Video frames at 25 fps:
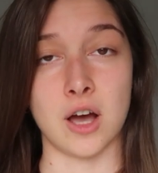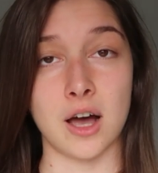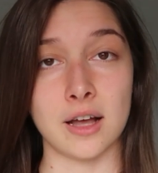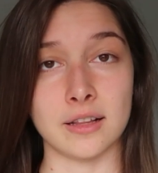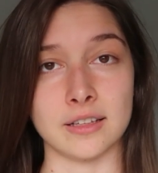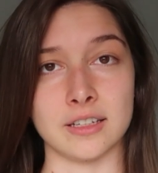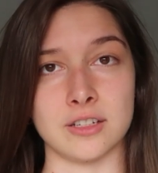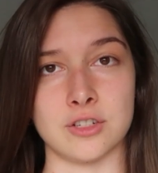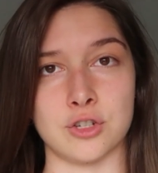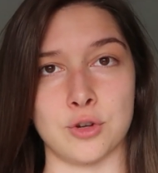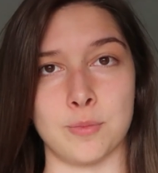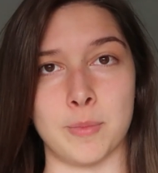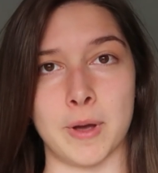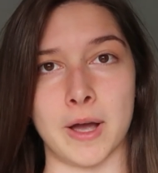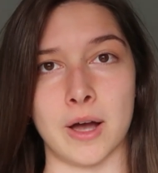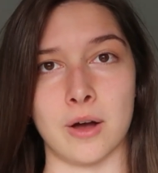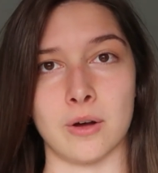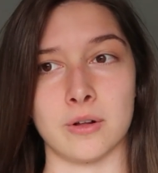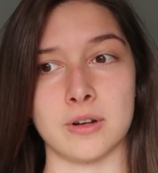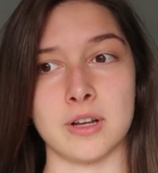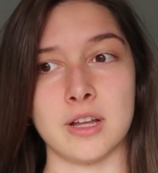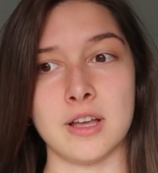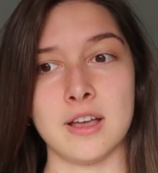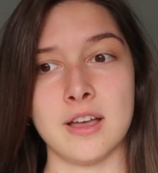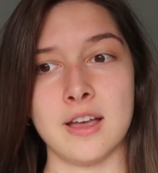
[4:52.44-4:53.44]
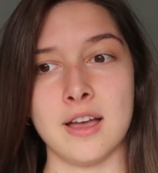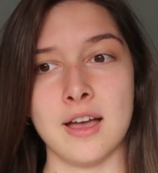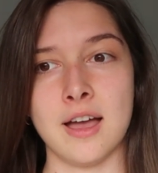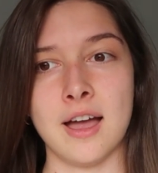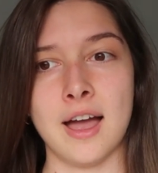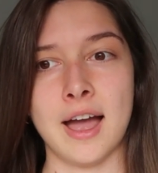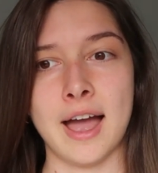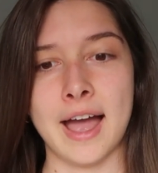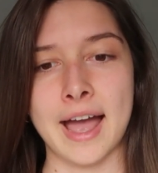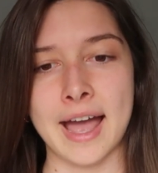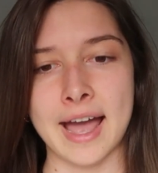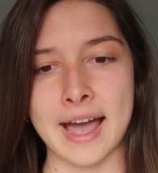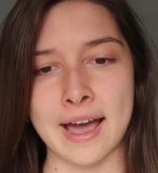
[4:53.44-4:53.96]
knowledge about
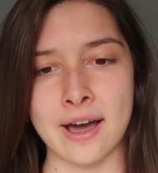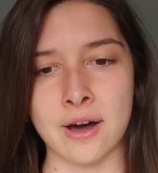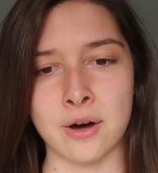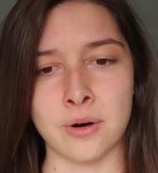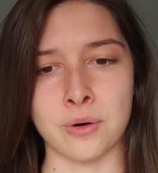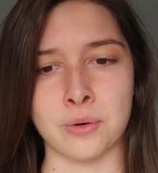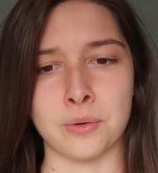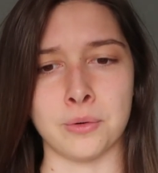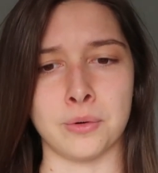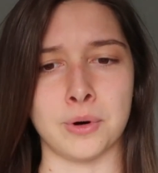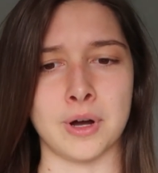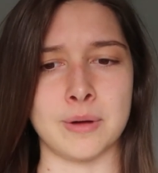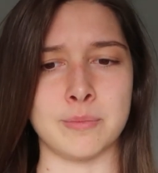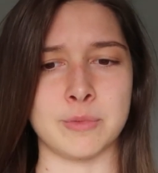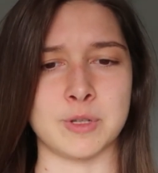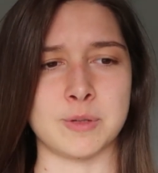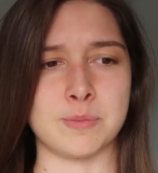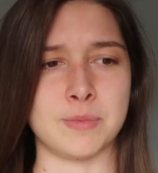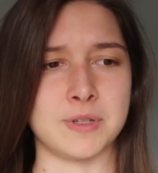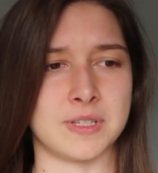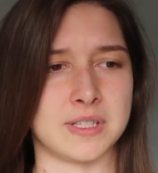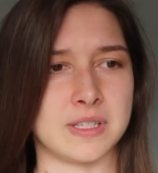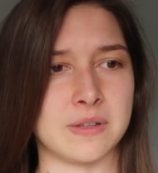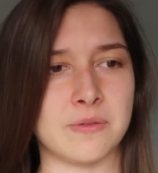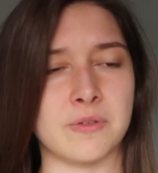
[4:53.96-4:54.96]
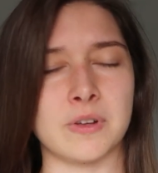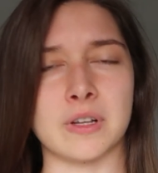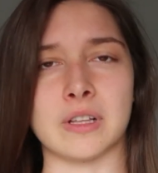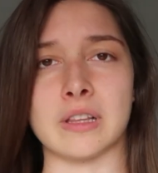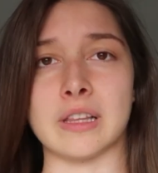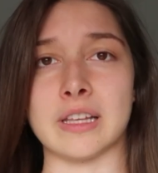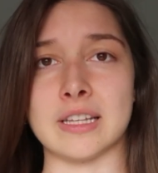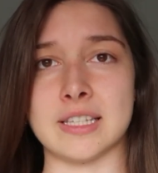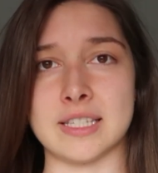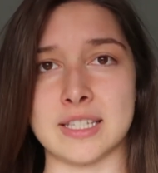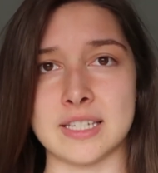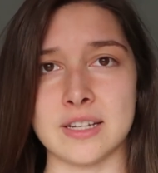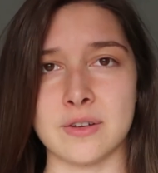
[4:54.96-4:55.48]
how I'm
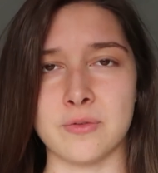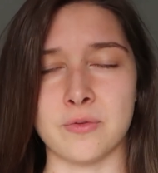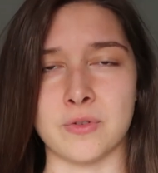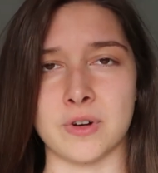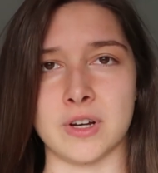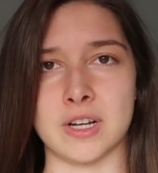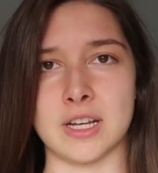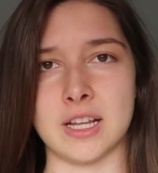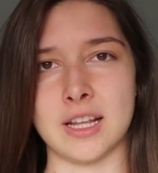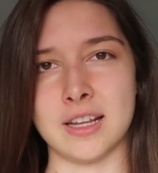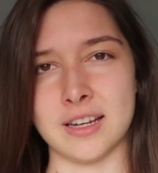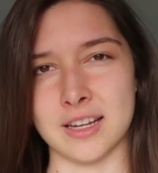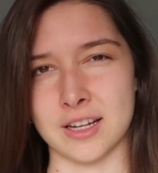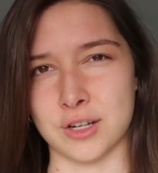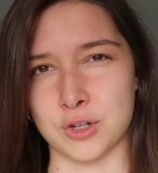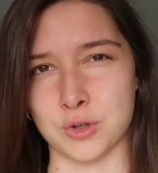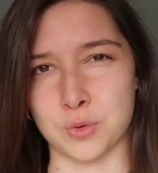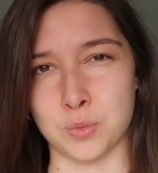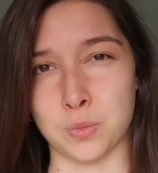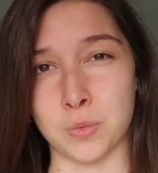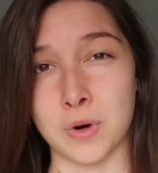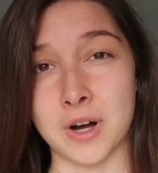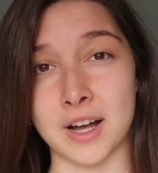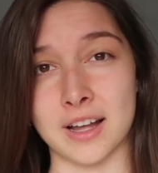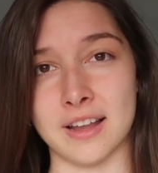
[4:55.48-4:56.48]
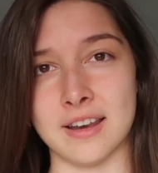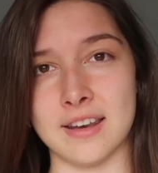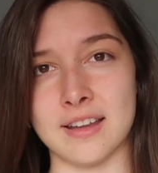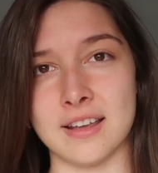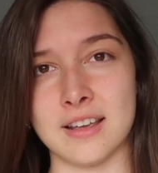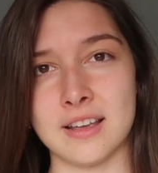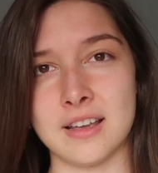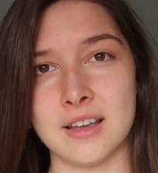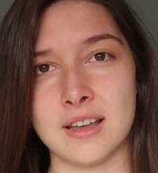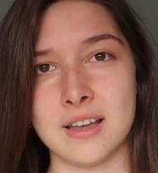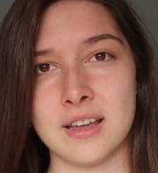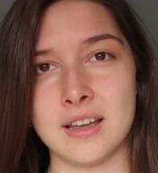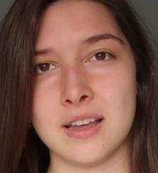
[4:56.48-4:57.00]
specifically different in each one,
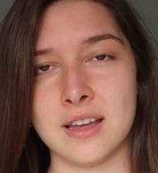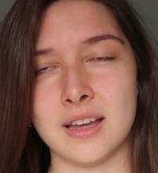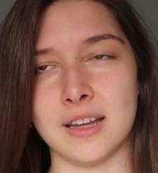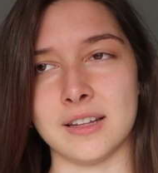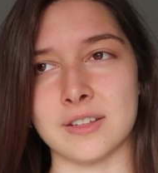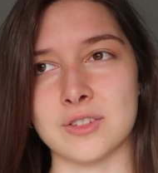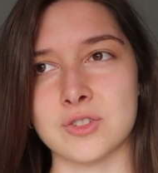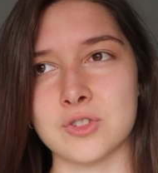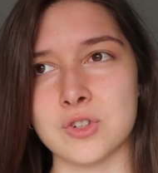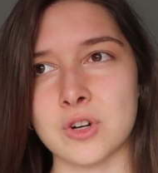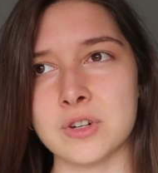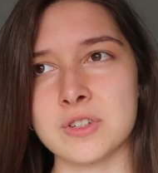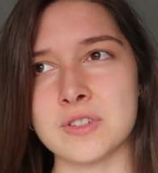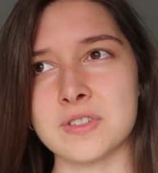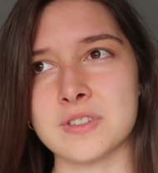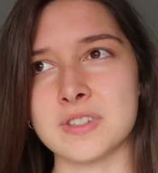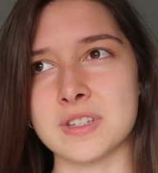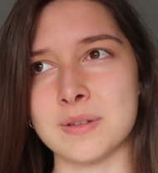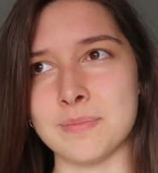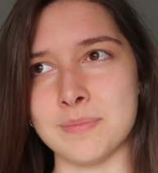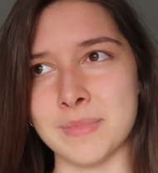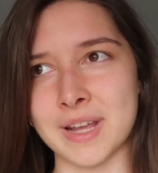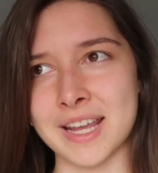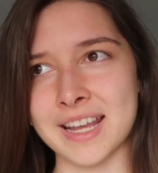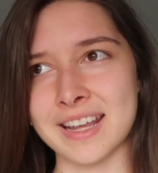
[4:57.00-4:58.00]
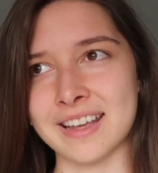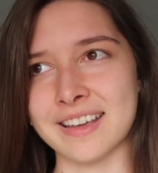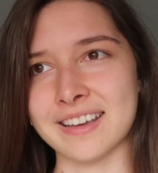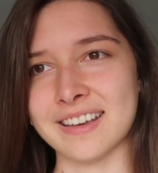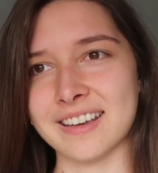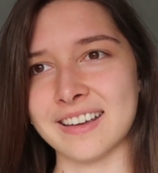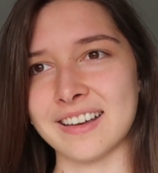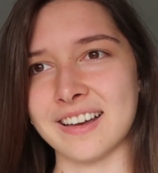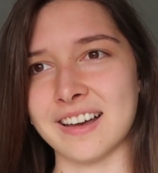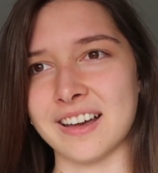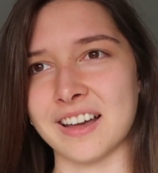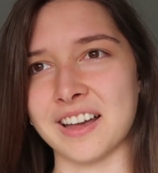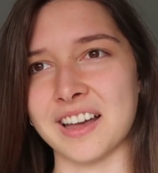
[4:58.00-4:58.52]
it starts to make
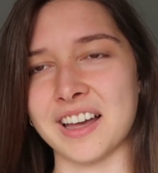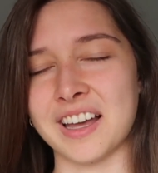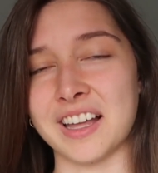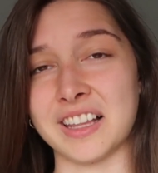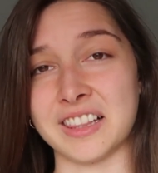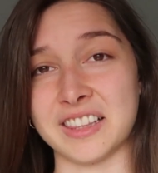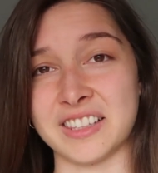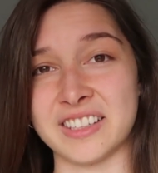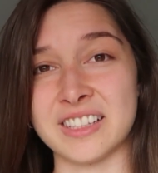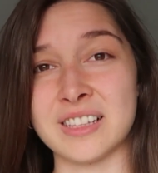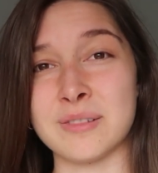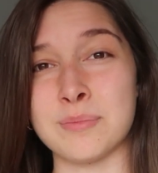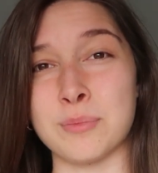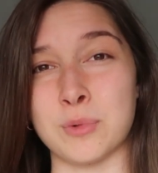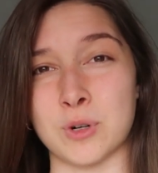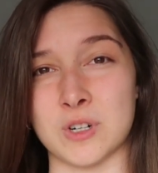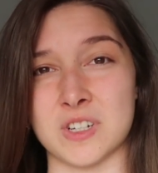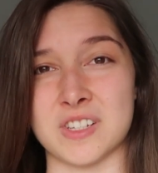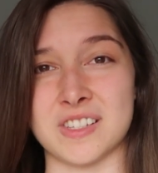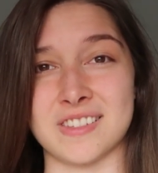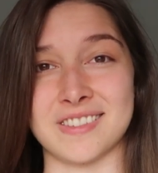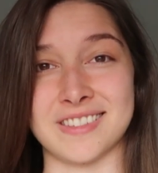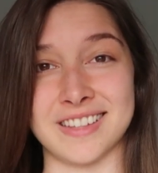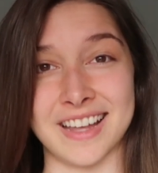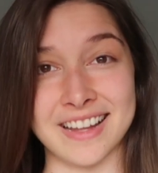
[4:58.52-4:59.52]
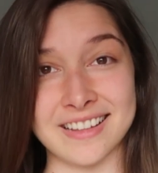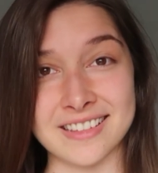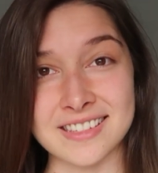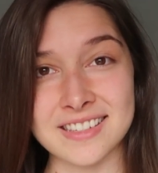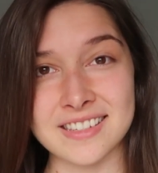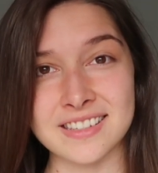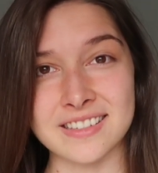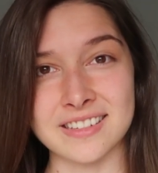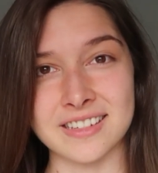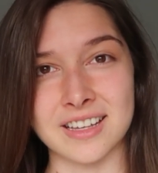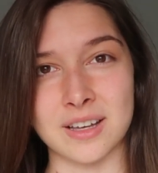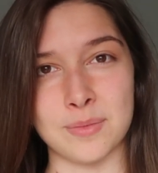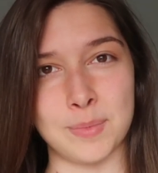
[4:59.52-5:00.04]
a little more
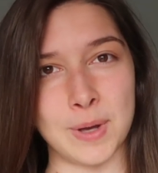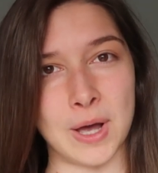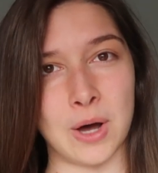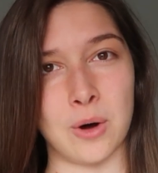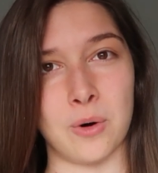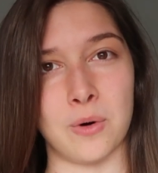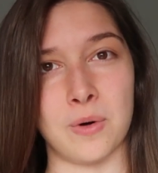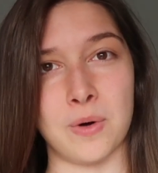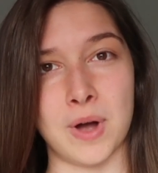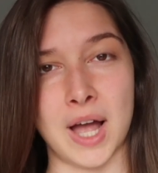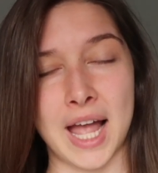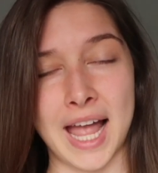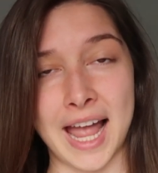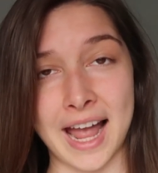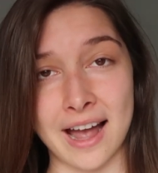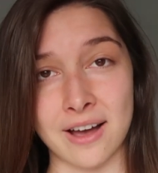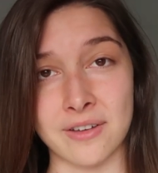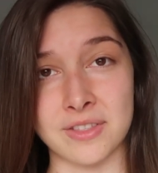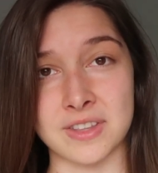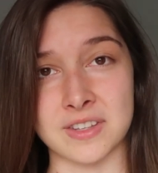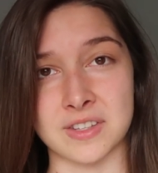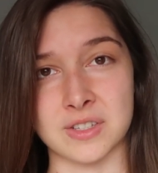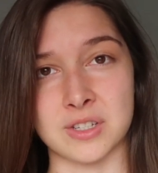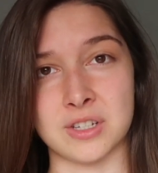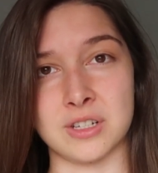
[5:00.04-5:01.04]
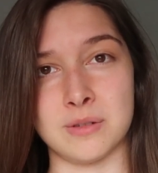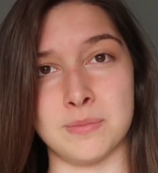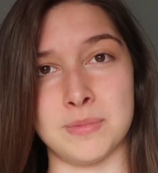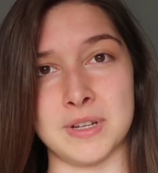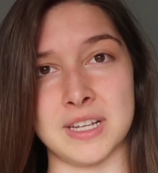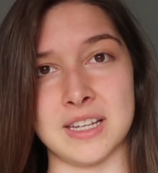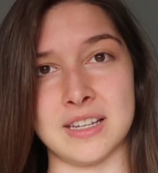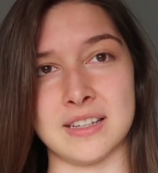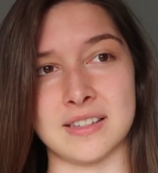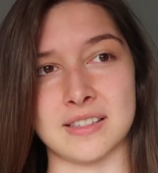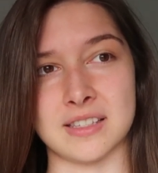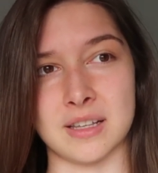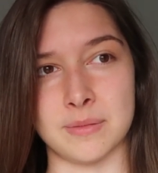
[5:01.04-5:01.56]
sense about how this could
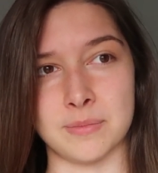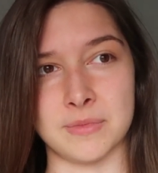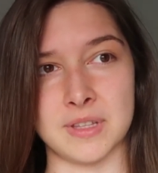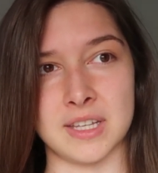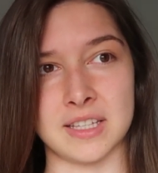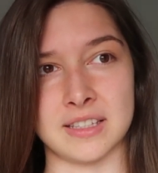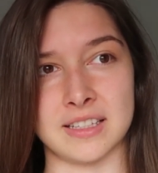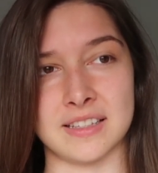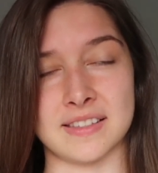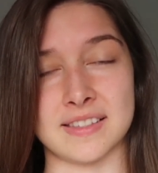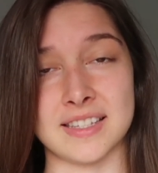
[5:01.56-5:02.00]
be something